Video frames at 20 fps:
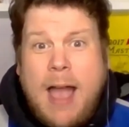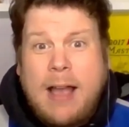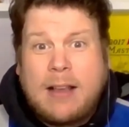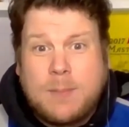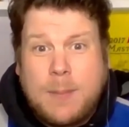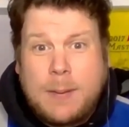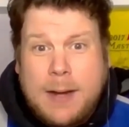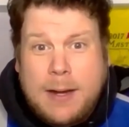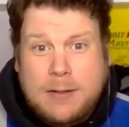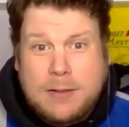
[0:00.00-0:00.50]

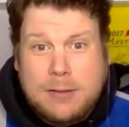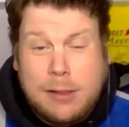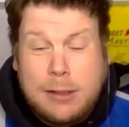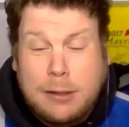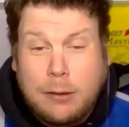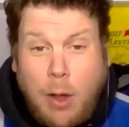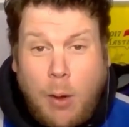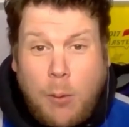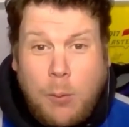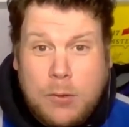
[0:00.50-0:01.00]
exponentially
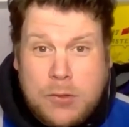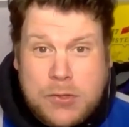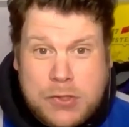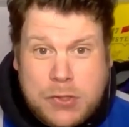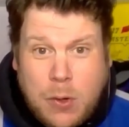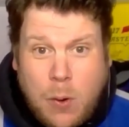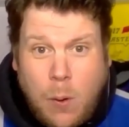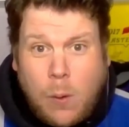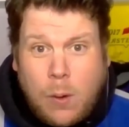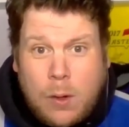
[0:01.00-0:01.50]
lower
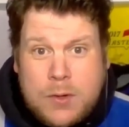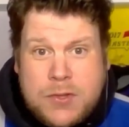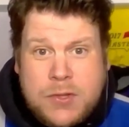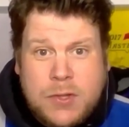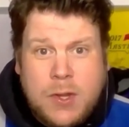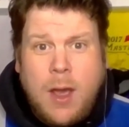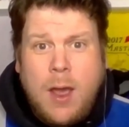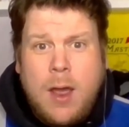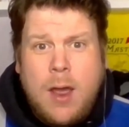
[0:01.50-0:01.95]
scores,